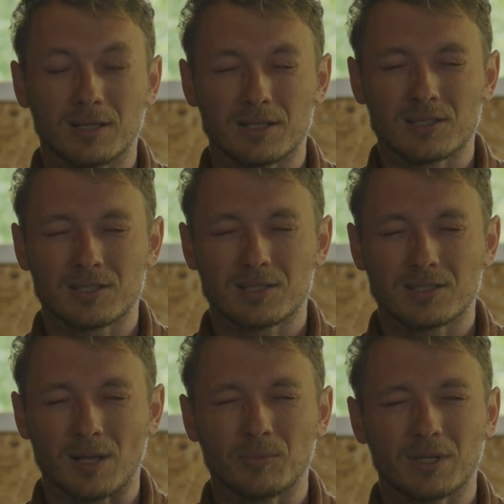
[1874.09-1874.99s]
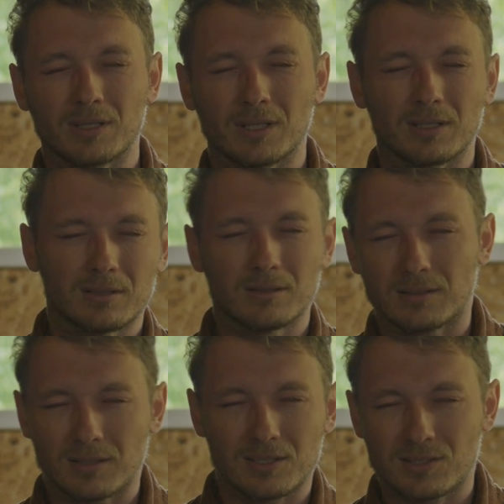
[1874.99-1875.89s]
is something that
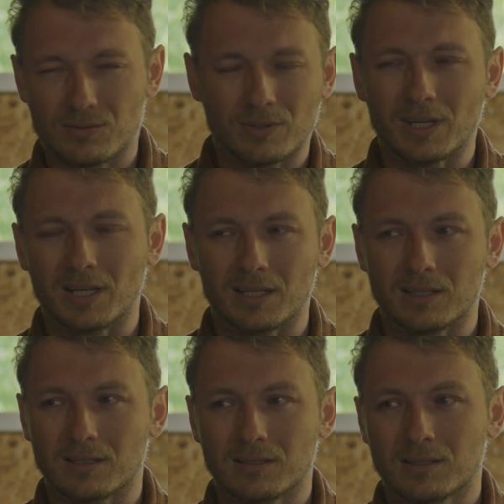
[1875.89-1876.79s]
is really,